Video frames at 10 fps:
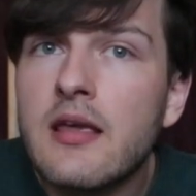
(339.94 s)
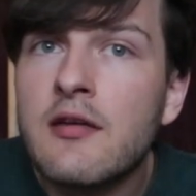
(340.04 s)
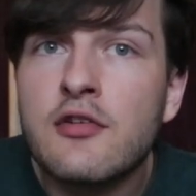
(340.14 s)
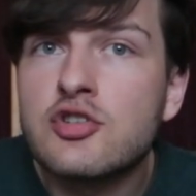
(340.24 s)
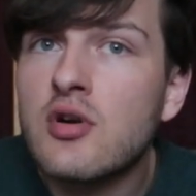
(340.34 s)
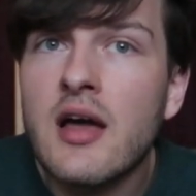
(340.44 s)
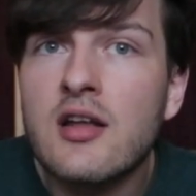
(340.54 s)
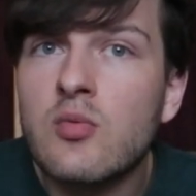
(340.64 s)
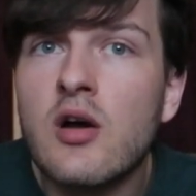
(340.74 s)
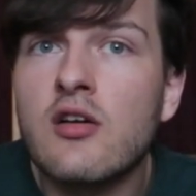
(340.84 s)
if a
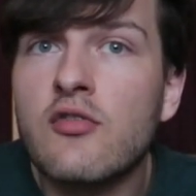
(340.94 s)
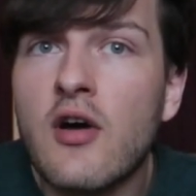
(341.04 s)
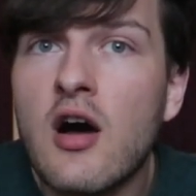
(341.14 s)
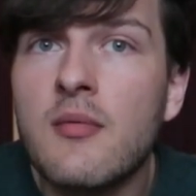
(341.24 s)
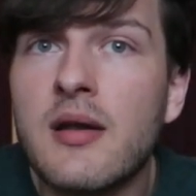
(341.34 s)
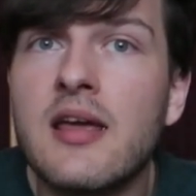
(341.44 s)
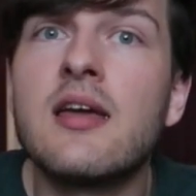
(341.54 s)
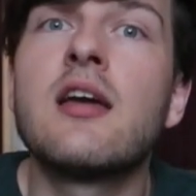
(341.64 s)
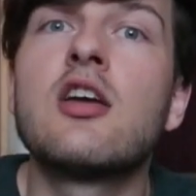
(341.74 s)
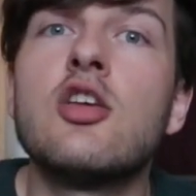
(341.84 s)
triad works for
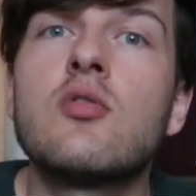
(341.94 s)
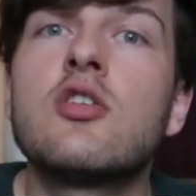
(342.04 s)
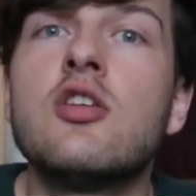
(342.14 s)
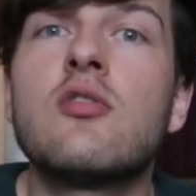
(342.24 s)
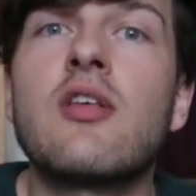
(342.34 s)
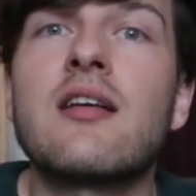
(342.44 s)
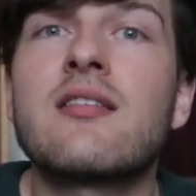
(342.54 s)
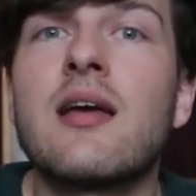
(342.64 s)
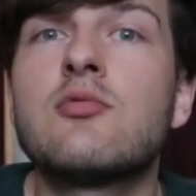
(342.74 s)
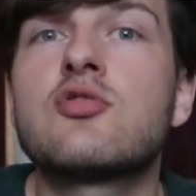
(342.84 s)
harmony, you can use that
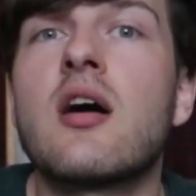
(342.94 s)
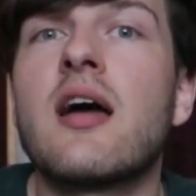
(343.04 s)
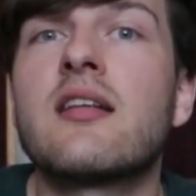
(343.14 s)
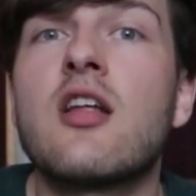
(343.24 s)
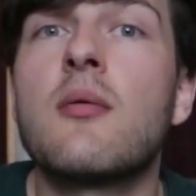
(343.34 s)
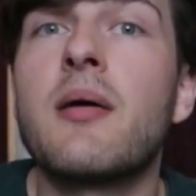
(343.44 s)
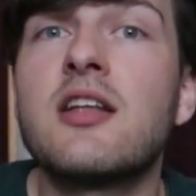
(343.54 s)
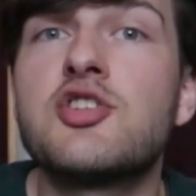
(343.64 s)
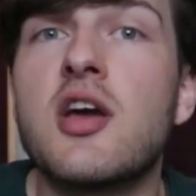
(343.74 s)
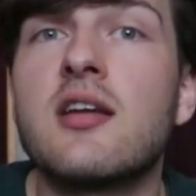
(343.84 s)
same triad and
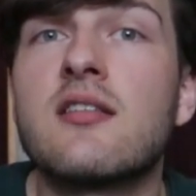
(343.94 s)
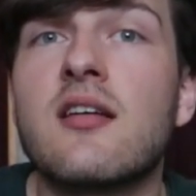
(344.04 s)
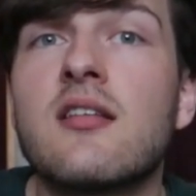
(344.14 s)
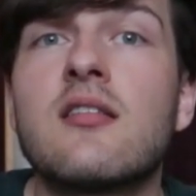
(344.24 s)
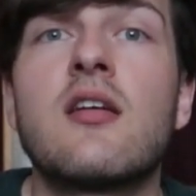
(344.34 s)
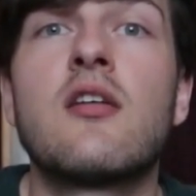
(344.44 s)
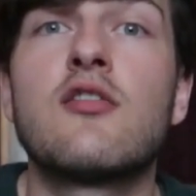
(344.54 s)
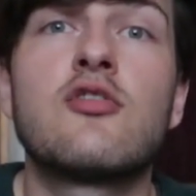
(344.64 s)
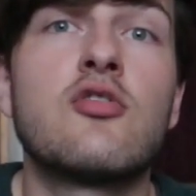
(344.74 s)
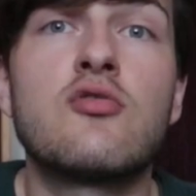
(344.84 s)
arpeggiate it
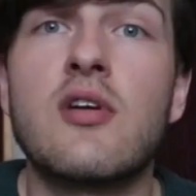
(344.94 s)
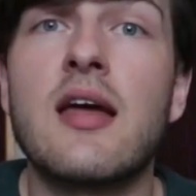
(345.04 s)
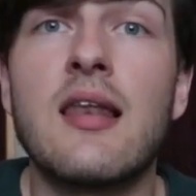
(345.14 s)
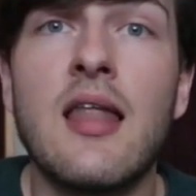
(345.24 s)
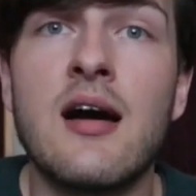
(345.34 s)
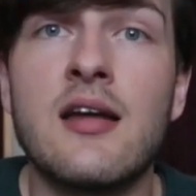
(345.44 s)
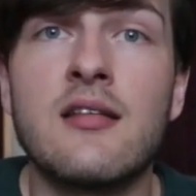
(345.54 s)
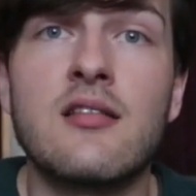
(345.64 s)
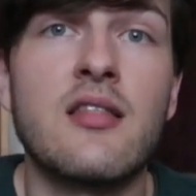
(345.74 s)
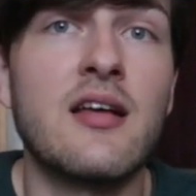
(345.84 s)
to create
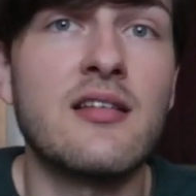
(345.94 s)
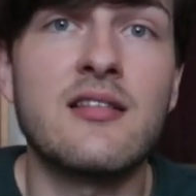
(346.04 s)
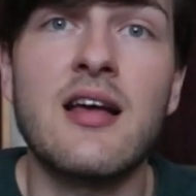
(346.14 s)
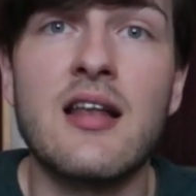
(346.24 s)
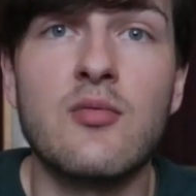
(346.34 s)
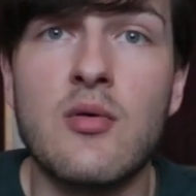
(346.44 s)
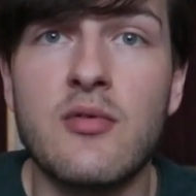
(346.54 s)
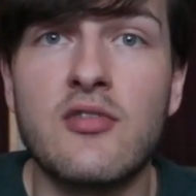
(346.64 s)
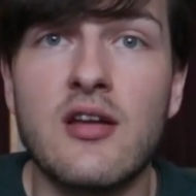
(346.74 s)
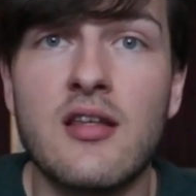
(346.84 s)
lines, and that's exactly what
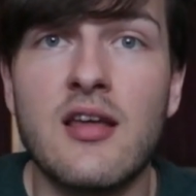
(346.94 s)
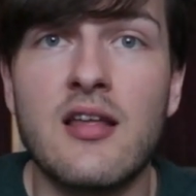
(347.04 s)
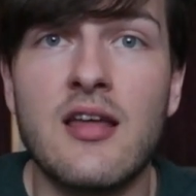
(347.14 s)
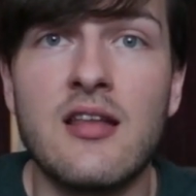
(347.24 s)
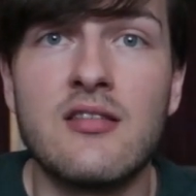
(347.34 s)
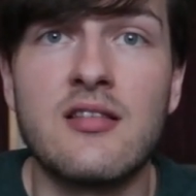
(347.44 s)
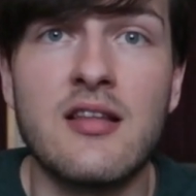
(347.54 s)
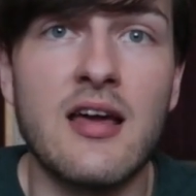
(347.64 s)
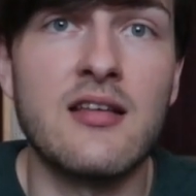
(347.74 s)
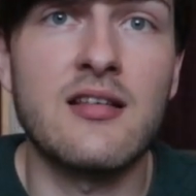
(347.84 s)
we've done in
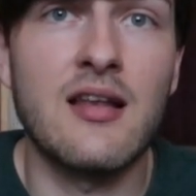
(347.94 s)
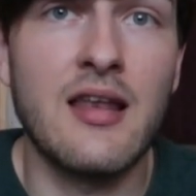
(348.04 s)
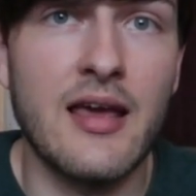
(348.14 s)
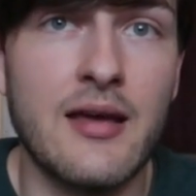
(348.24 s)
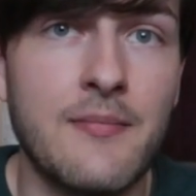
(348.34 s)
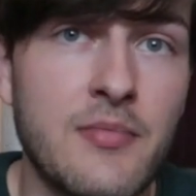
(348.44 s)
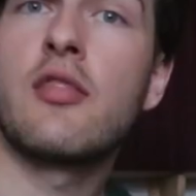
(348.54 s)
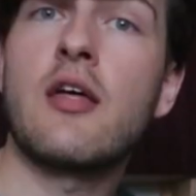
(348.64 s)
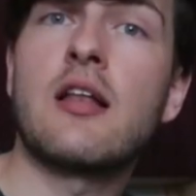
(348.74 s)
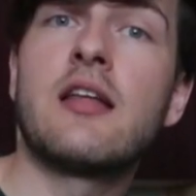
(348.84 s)
today's lick.
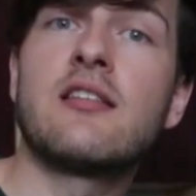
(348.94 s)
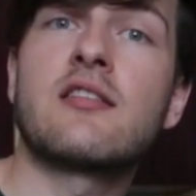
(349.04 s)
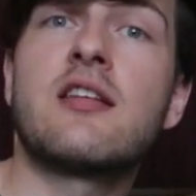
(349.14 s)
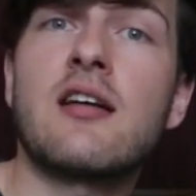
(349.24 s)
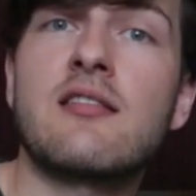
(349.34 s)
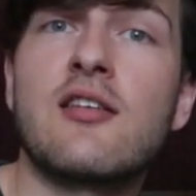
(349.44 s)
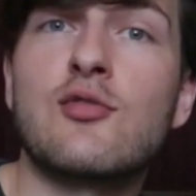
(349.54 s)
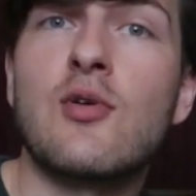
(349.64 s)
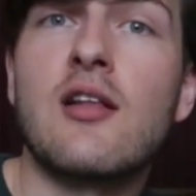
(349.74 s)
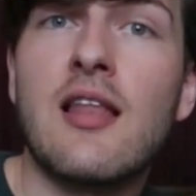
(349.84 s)
That leads us nicely
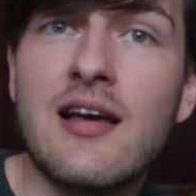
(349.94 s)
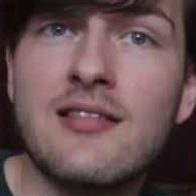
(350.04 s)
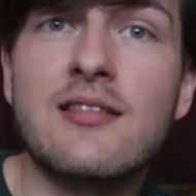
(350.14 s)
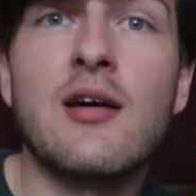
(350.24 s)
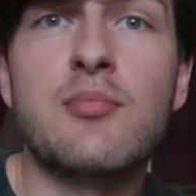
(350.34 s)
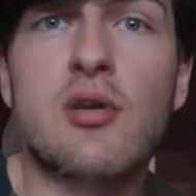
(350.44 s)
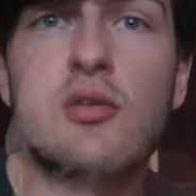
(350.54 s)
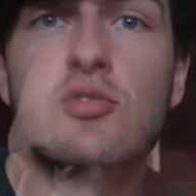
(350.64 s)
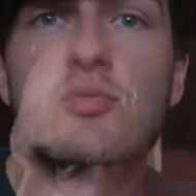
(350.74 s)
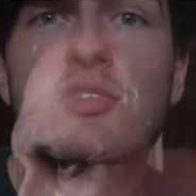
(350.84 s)
onto our last
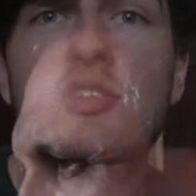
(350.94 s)
approach,